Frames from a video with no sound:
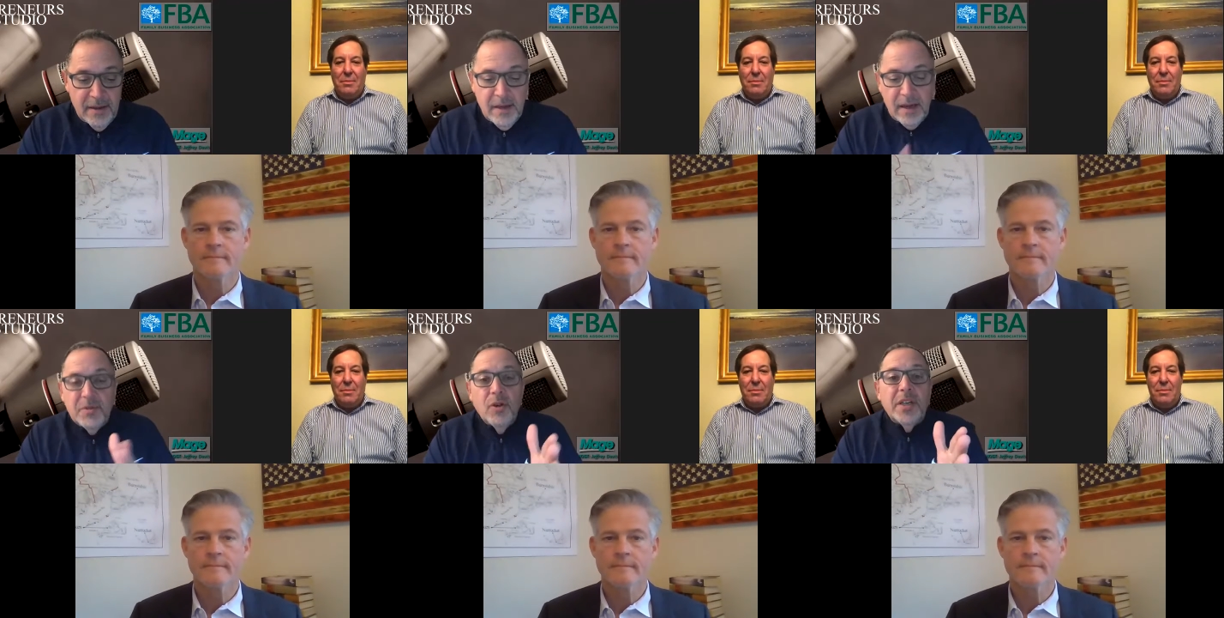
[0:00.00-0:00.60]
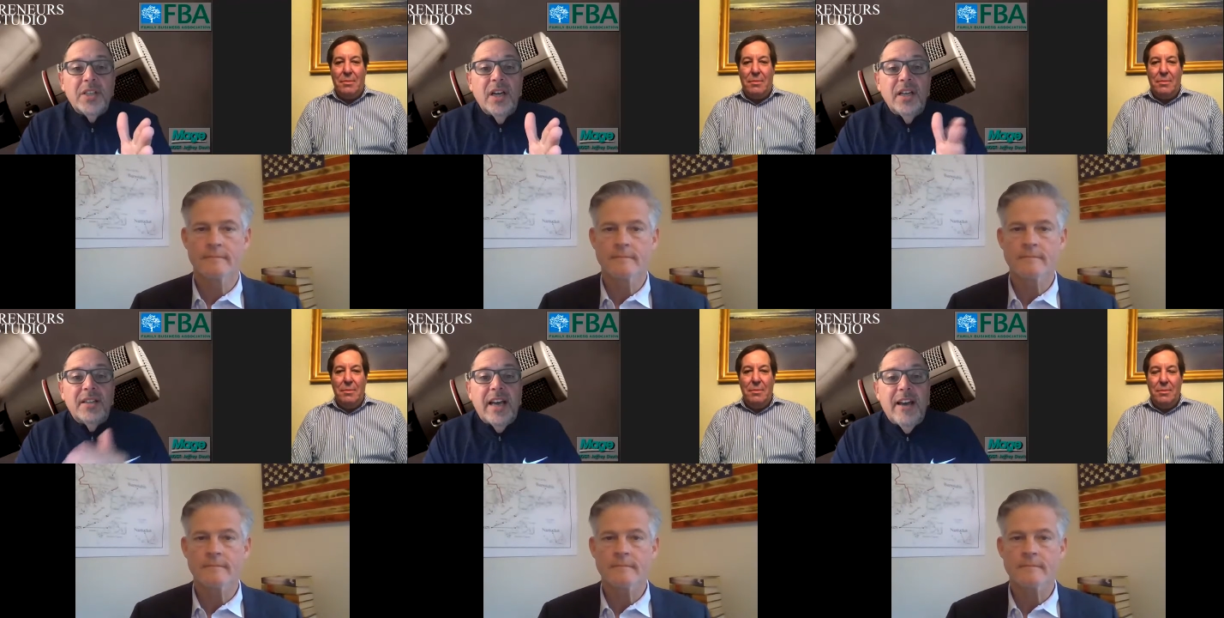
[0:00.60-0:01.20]
Speaker 1: so excited
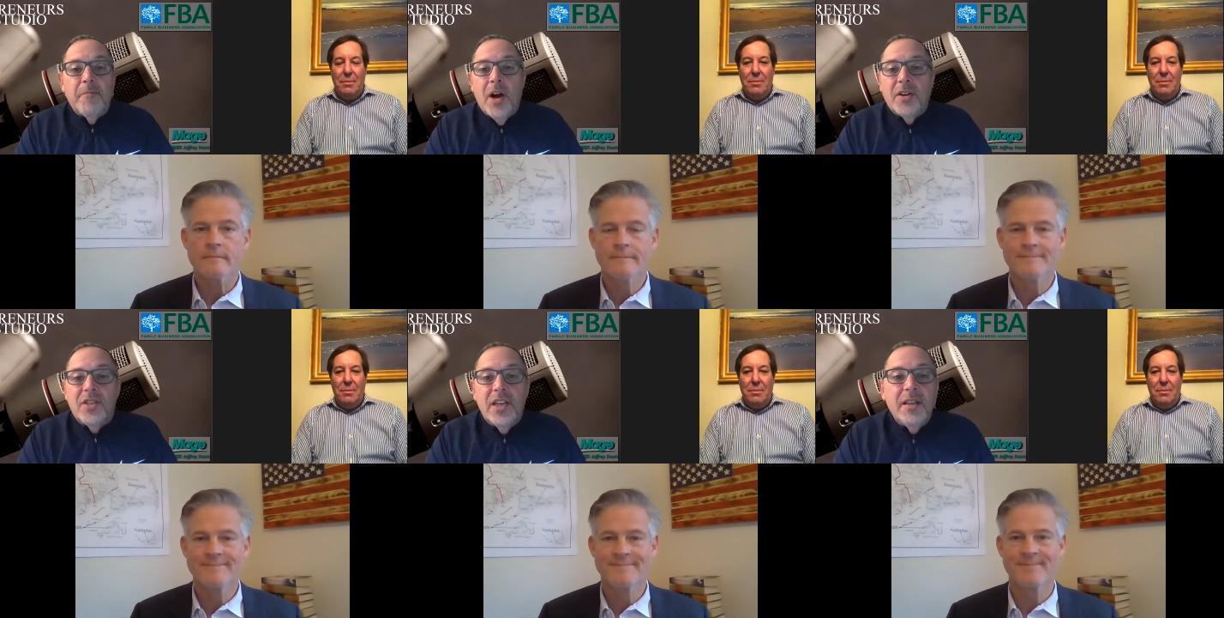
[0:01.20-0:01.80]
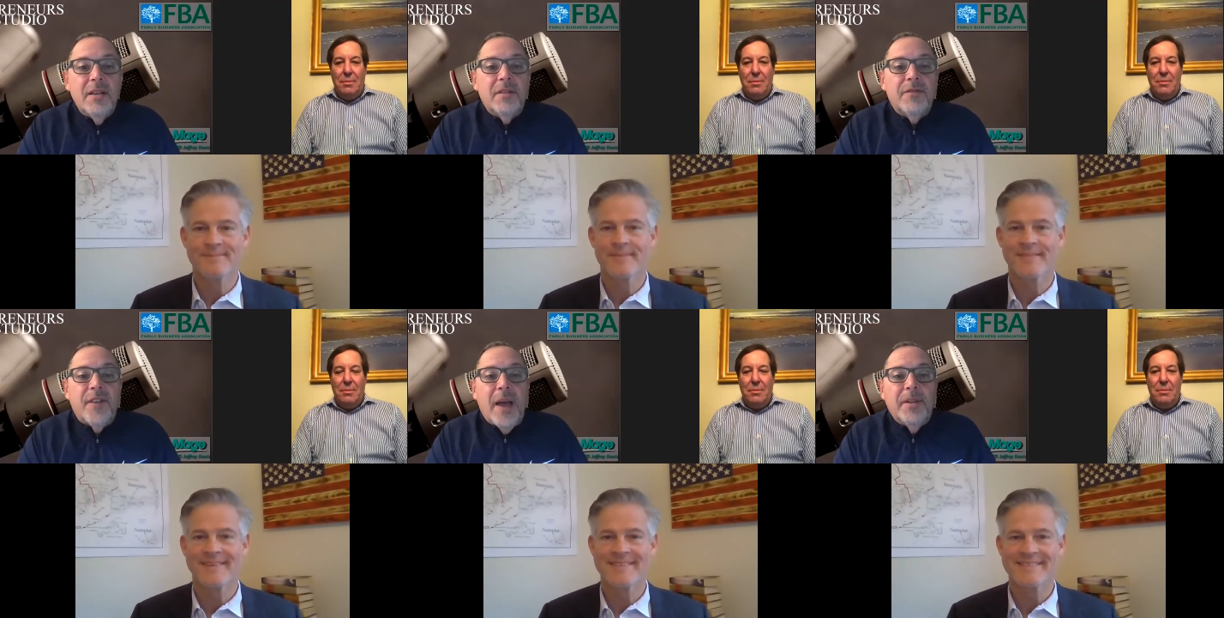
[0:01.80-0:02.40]
to have Mark Z, the
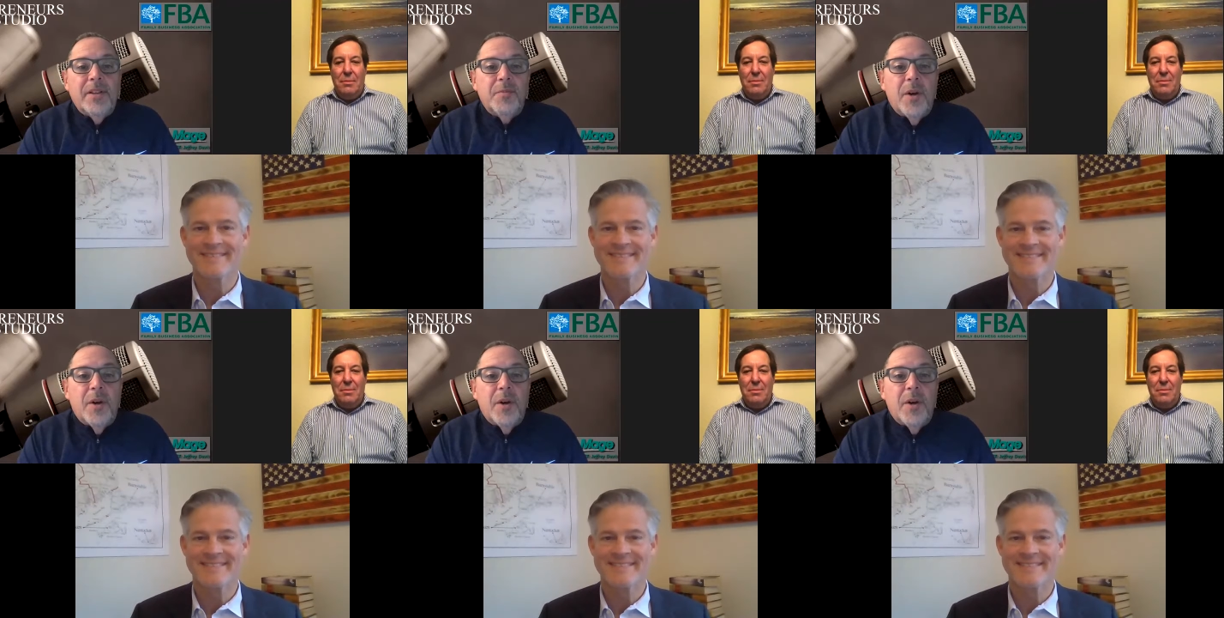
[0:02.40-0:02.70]
fabulous